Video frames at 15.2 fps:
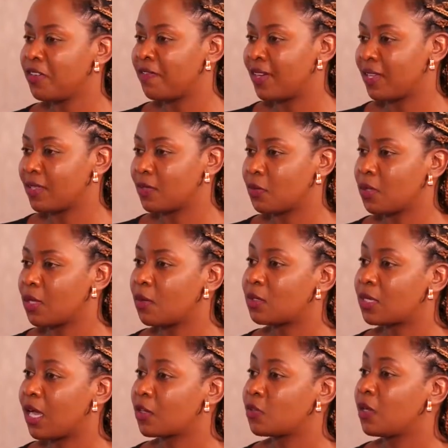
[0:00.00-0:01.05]
To rivers
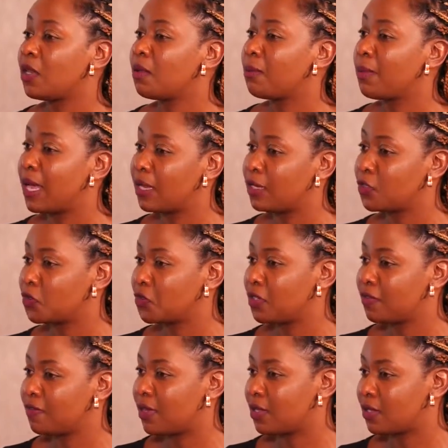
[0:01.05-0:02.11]
without actually buying
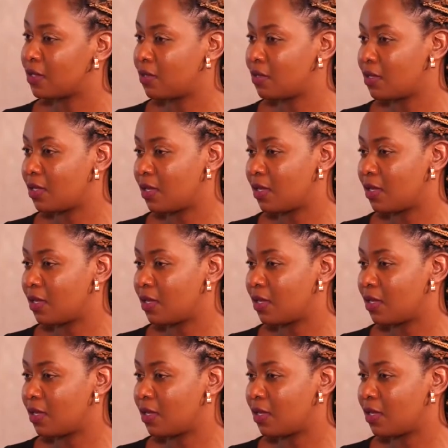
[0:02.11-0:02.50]
to rivers.